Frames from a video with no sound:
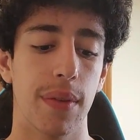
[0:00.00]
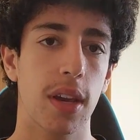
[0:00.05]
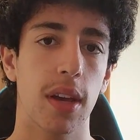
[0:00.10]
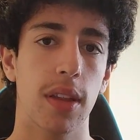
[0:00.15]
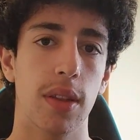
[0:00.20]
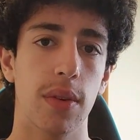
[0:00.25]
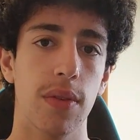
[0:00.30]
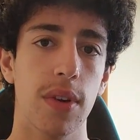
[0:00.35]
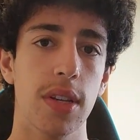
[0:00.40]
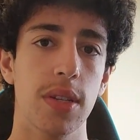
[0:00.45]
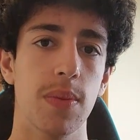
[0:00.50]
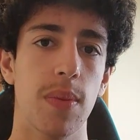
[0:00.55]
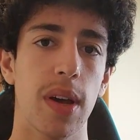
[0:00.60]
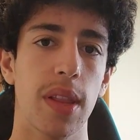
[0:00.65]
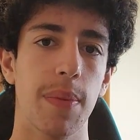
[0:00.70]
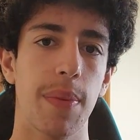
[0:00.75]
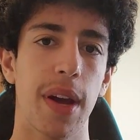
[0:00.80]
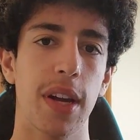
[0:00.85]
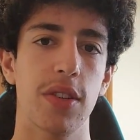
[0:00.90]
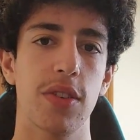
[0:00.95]
The reason why
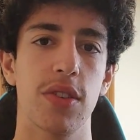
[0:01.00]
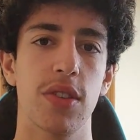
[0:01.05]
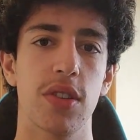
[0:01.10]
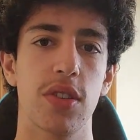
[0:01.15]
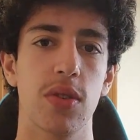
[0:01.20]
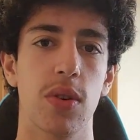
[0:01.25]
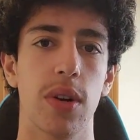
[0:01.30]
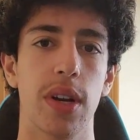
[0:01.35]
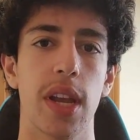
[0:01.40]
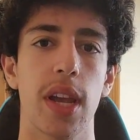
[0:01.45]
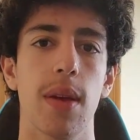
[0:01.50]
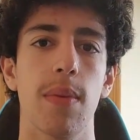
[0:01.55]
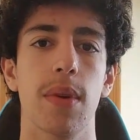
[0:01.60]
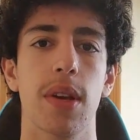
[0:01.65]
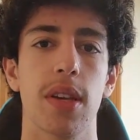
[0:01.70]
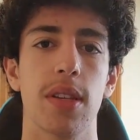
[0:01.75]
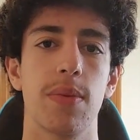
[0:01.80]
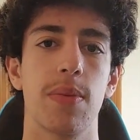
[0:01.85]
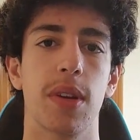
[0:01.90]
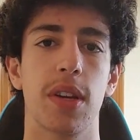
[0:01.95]
the batteries are stored here
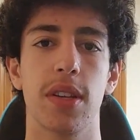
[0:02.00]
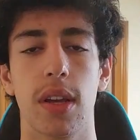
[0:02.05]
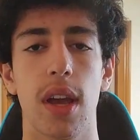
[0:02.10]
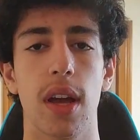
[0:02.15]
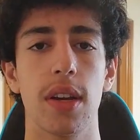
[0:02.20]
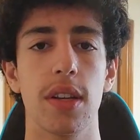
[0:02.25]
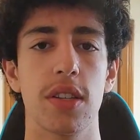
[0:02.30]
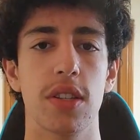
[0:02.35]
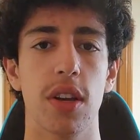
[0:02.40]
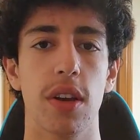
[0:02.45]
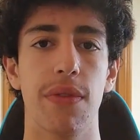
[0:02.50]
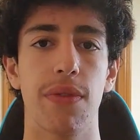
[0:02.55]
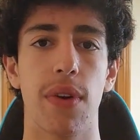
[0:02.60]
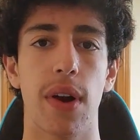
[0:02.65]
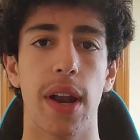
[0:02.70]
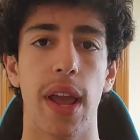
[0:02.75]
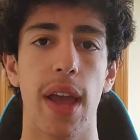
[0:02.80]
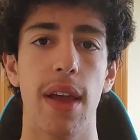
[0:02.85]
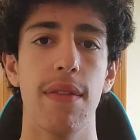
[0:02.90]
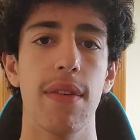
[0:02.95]
is because the gun is so
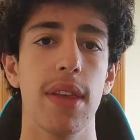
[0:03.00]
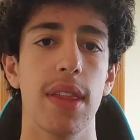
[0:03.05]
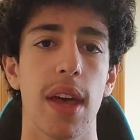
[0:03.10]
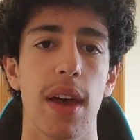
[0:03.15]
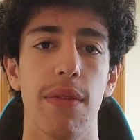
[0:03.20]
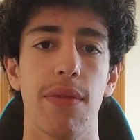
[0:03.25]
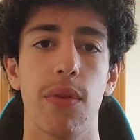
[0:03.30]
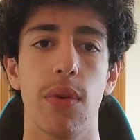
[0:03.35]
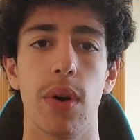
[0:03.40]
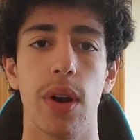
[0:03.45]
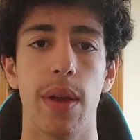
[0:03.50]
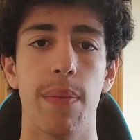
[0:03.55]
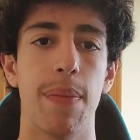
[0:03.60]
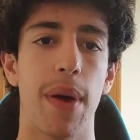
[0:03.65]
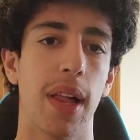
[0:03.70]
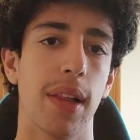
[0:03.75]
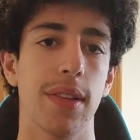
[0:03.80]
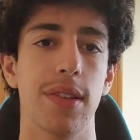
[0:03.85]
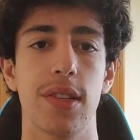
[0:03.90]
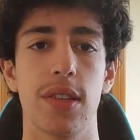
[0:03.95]
front heavy, therefore it
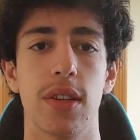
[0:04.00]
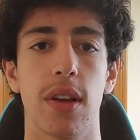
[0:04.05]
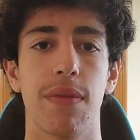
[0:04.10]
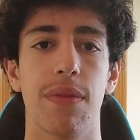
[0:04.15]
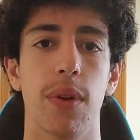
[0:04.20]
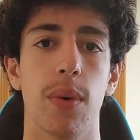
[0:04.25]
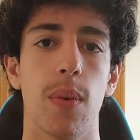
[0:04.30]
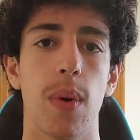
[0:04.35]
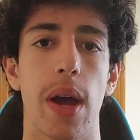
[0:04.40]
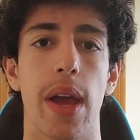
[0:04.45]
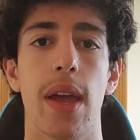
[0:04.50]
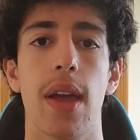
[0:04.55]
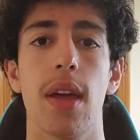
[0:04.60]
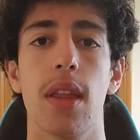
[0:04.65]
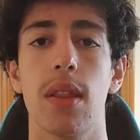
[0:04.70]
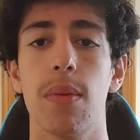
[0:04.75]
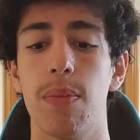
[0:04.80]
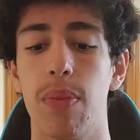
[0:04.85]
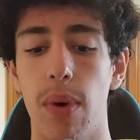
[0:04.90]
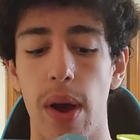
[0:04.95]
balances off the weight.
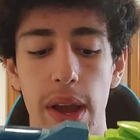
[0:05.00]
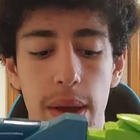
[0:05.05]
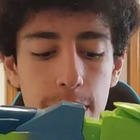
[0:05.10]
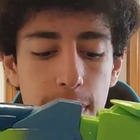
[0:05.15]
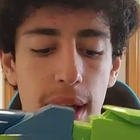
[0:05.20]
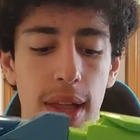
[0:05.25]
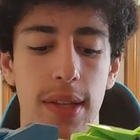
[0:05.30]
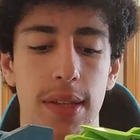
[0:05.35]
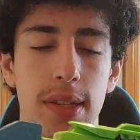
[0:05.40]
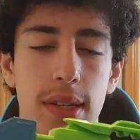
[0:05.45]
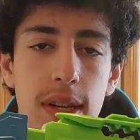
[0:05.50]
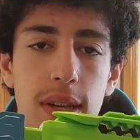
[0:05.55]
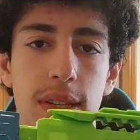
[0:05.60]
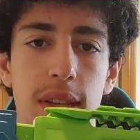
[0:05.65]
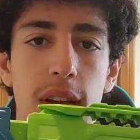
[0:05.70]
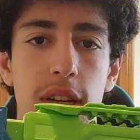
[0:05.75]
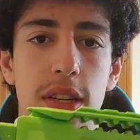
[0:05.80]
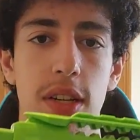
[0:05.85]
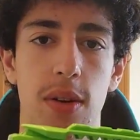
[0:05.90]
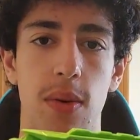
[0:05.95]
The weight balancing is
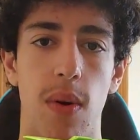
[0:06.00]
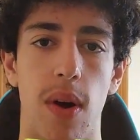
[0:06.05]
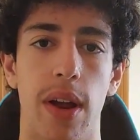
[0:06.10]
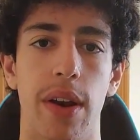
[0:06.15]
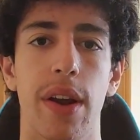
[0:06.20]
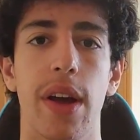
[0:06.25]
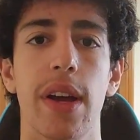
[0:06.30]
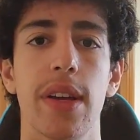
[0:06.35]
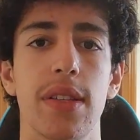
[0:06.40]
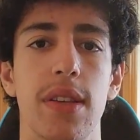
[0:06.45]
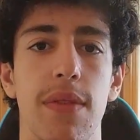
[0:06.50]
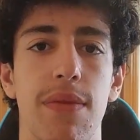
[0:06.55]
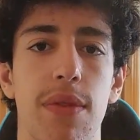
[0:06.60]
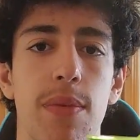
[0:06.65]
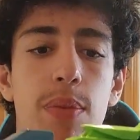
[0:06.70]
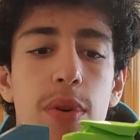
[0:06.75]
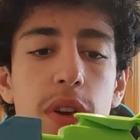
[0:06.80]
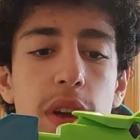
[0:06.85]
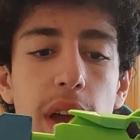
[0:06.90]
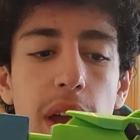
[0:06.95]
actually quite nice. If you
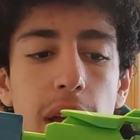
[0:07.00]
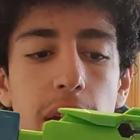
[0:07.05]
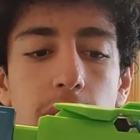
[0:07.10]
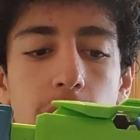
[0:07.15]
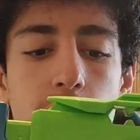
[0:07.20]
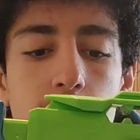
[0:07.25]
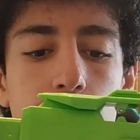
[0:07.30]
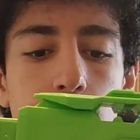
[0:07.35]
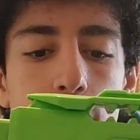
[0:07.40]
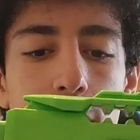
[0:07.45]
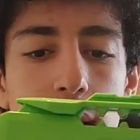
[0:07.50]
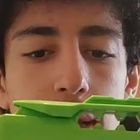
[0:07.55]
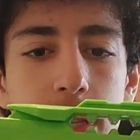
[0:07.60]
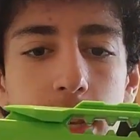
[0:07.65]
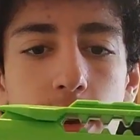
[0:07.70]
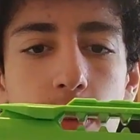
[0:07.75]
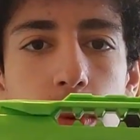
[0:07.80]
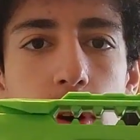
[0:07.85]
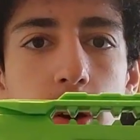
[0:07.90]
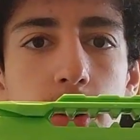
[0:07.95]
put your hand on the
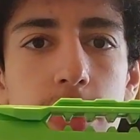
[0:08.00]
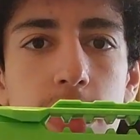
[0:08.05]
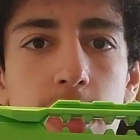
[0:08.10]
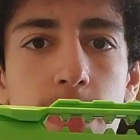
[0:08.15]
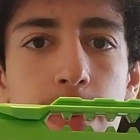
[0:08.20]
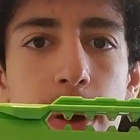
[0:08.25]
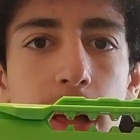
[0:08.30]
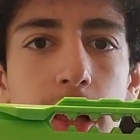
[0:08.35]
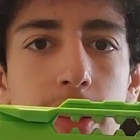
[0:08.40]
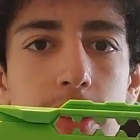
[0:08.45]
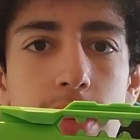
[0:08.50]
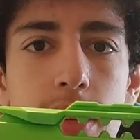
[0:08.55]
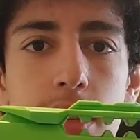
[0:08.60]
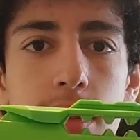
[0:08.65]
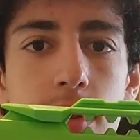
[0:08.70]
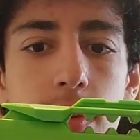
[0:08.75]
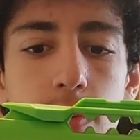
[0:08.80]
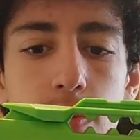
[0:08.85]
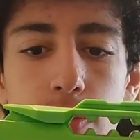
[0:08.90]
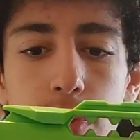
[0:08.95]
magazine wells, it
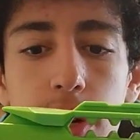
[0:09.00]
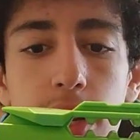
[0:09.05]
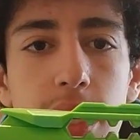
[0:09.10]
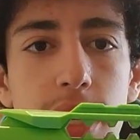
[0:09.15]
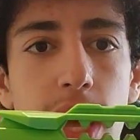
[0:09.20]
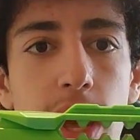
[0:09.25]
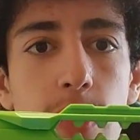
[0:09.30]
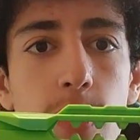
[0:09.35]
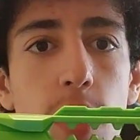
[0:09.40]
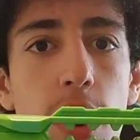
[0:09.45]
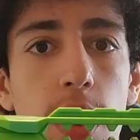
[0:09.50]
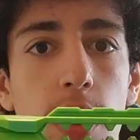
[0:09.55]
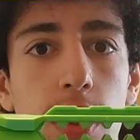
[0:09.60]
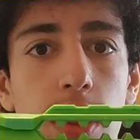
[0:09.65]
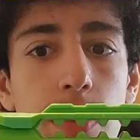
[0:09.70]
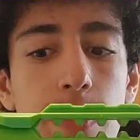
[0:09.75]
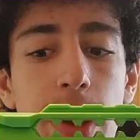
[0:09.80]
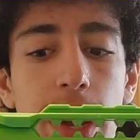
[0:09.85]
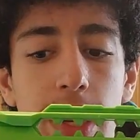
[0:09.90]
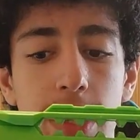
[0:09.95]
balances pretty damn well on
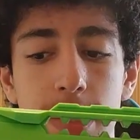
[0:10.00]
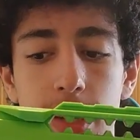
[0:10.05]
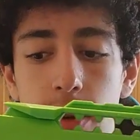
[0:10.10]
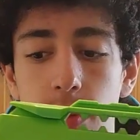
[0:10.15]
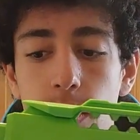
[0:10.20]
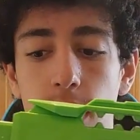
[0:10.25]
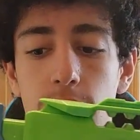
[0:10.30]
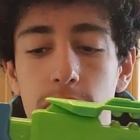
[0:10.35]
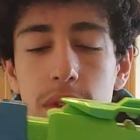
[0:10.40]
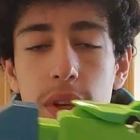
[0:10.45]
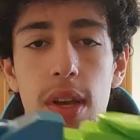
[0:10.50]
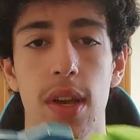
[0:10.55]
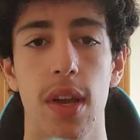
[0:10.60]
the magazine wells.